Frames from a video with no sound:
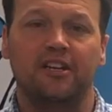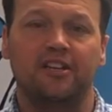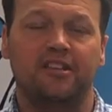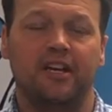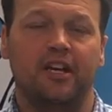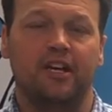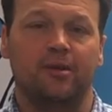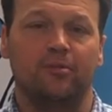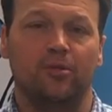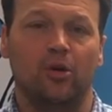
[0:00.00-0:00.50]
to
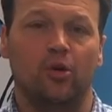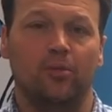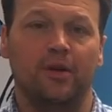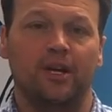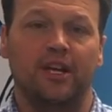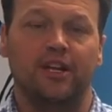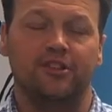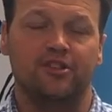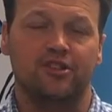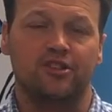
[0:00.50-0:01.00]
take a
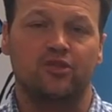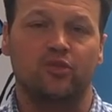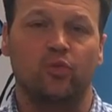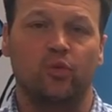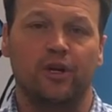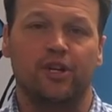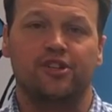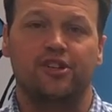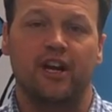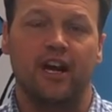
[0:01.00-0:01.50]
moment and just
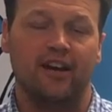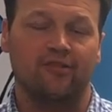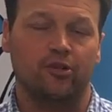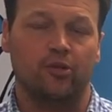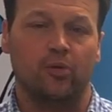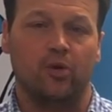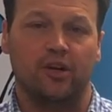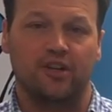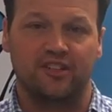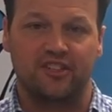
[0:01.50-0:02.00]
wish
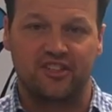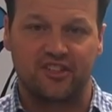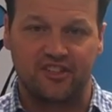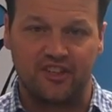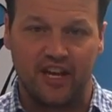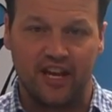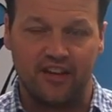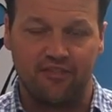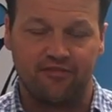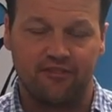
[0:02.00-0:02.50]
everyone a
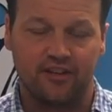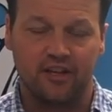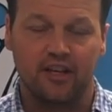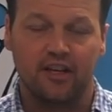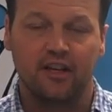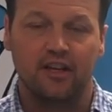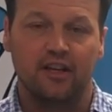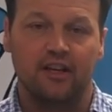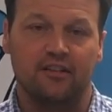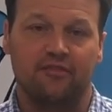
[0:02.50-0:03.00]
safe
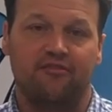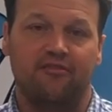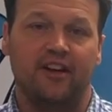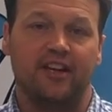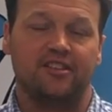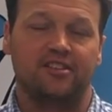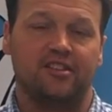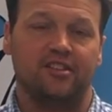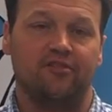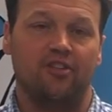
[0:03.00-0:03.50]
and
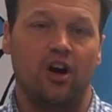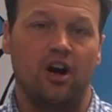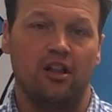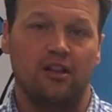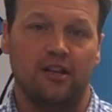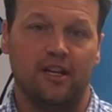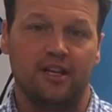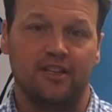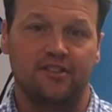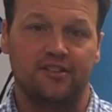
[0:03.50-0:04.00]
festive
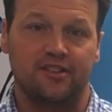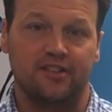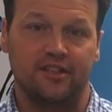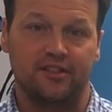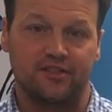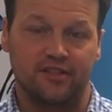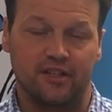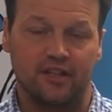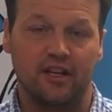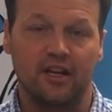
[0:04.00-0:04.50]
holiday
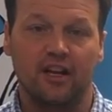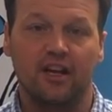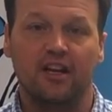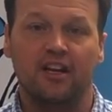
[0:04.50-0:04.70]
season.